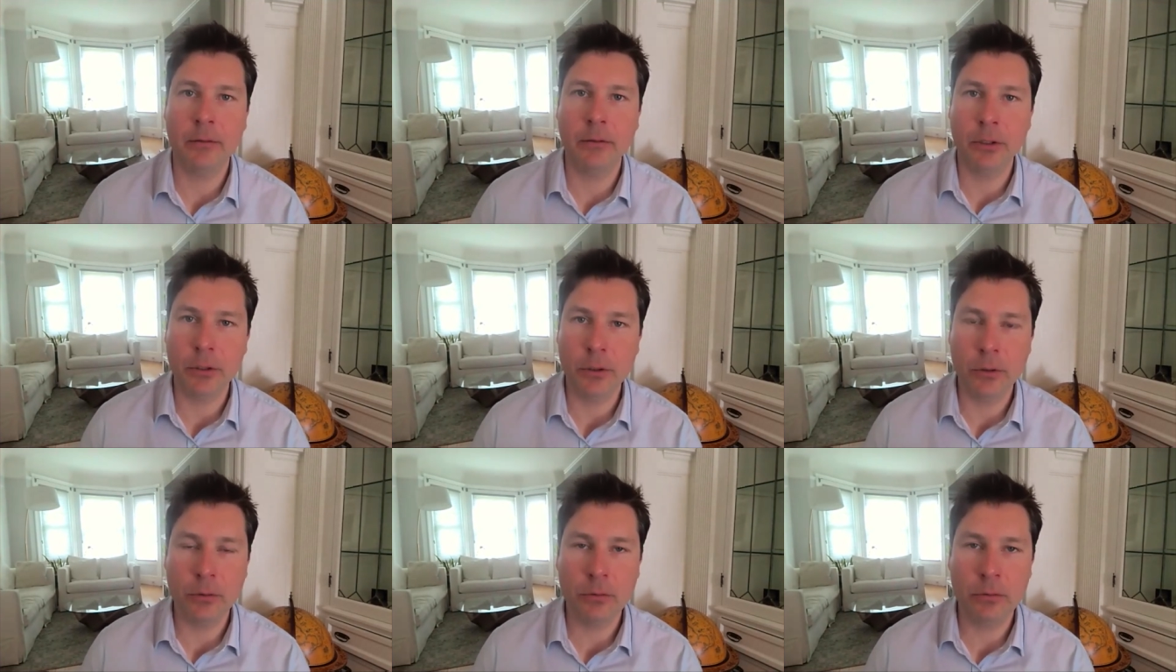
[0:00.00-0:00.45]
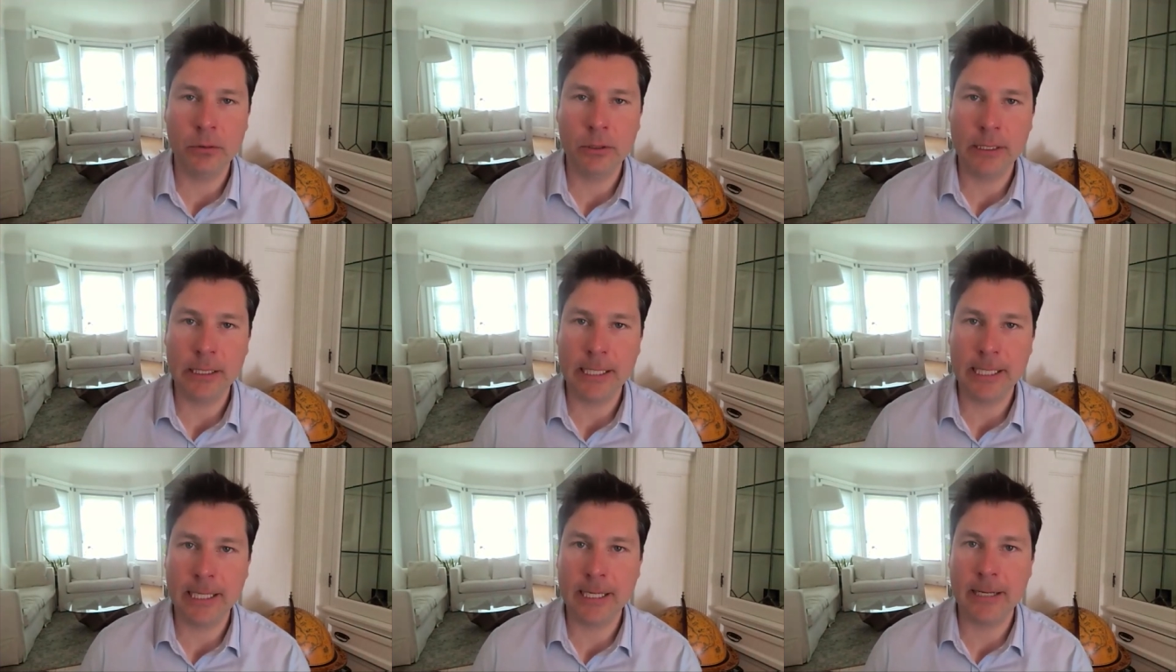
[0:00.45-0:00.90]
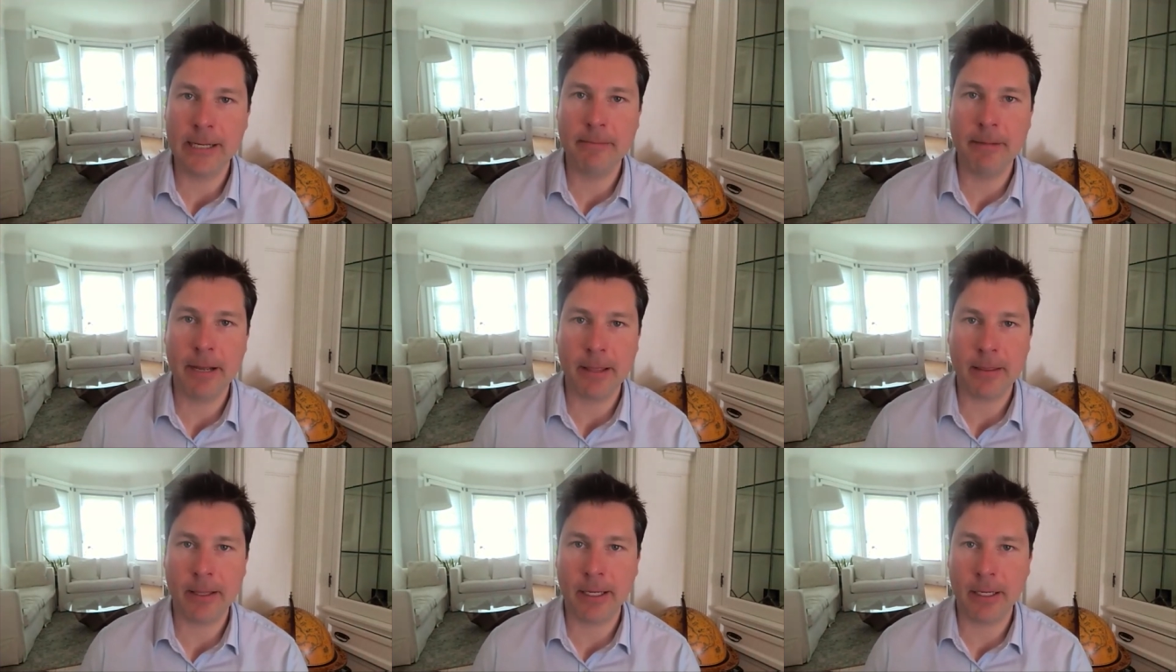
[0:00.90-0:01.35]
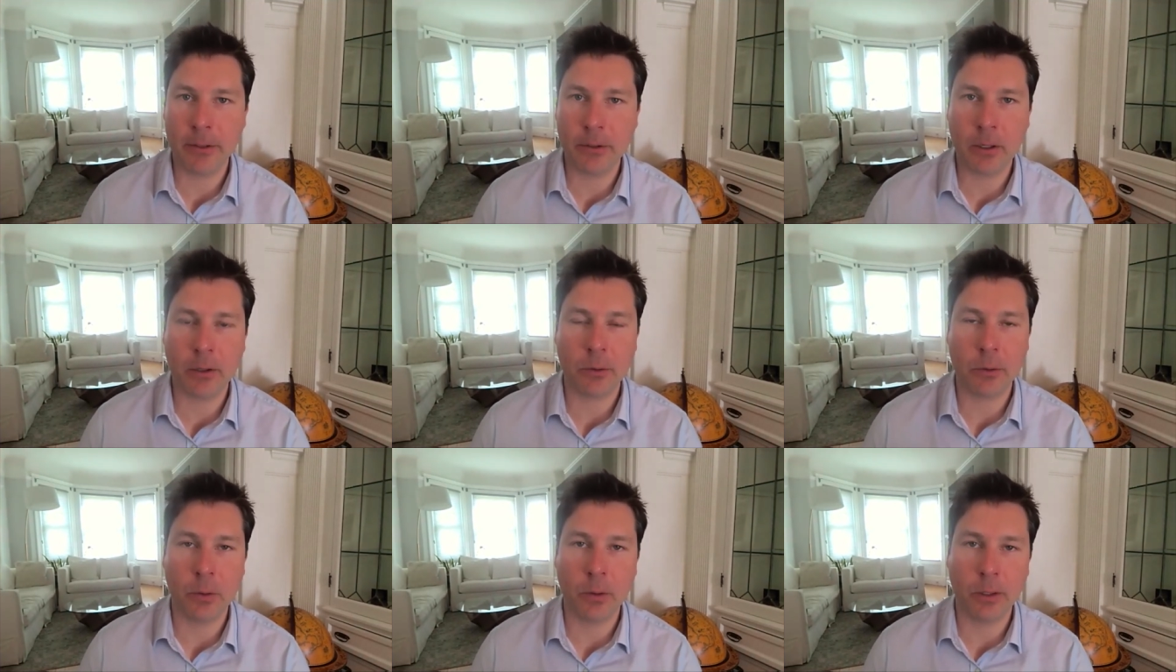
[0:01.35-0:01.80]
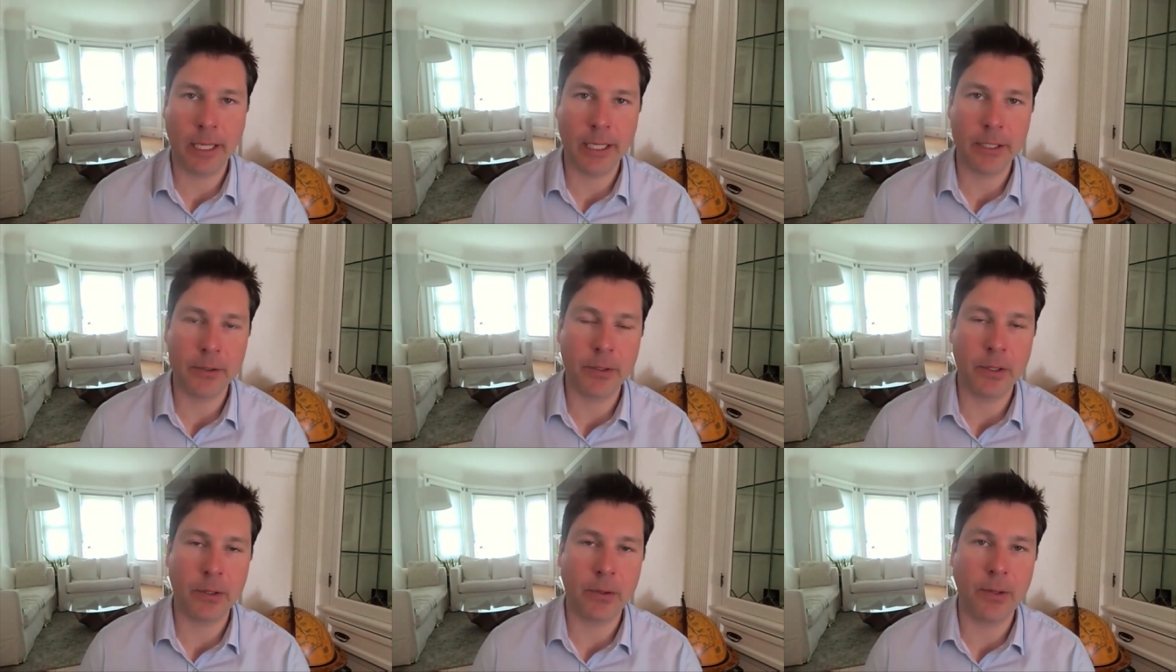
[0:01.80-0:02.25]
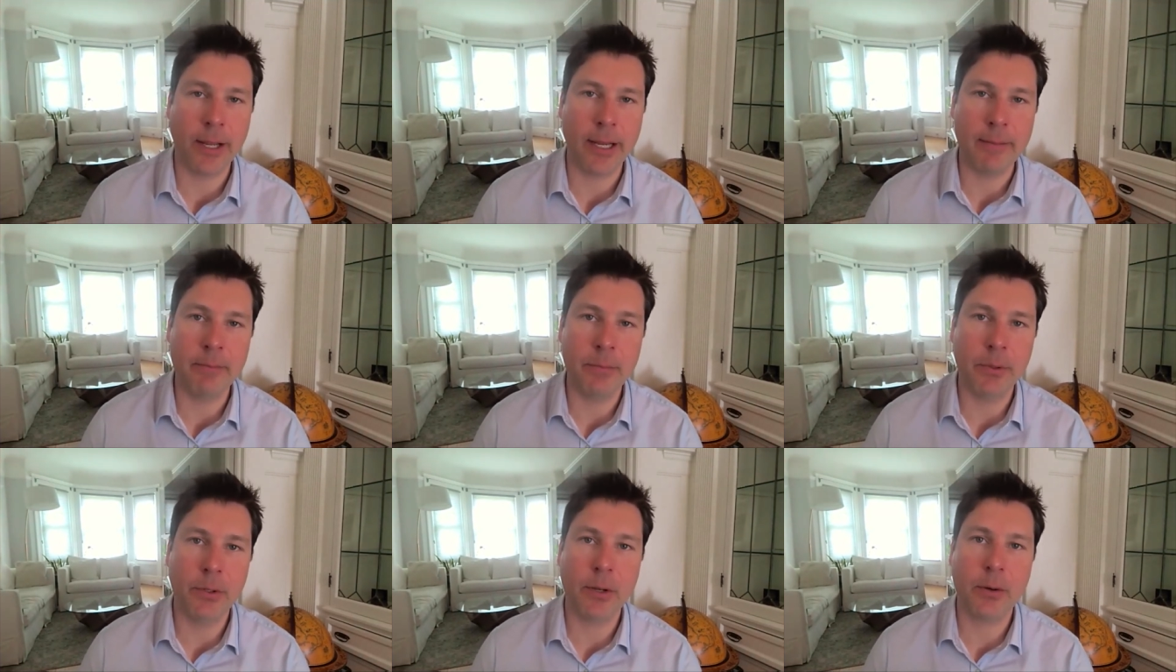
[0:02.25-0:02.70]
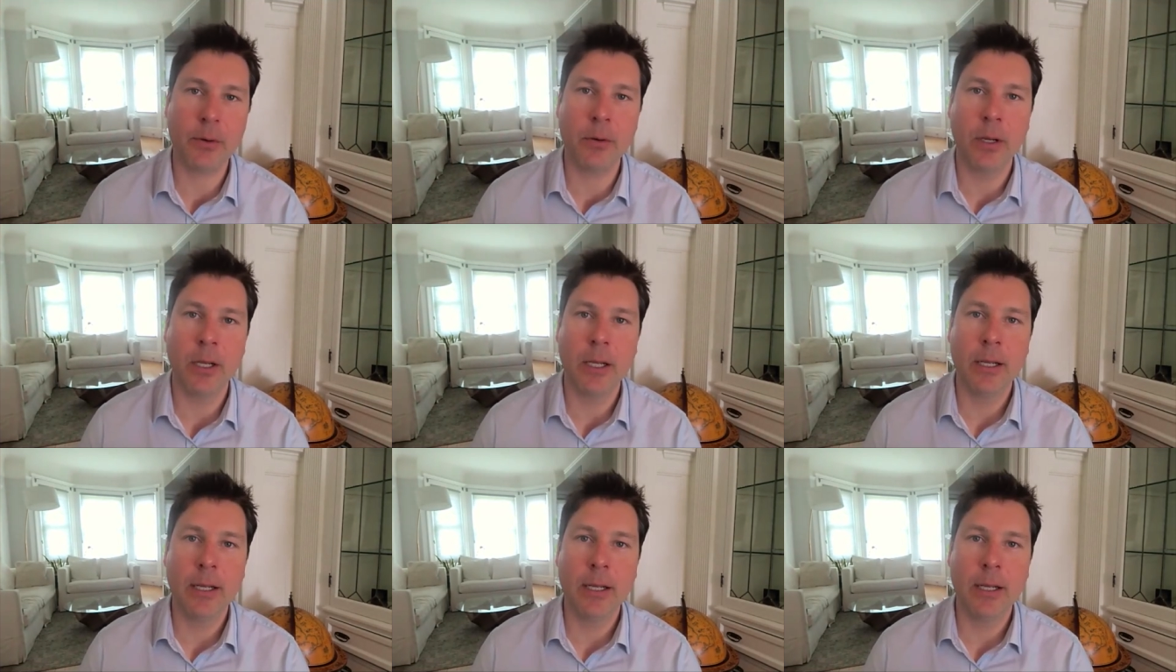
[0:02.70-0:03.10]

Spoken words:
Lou, I think, has also alleged the same. So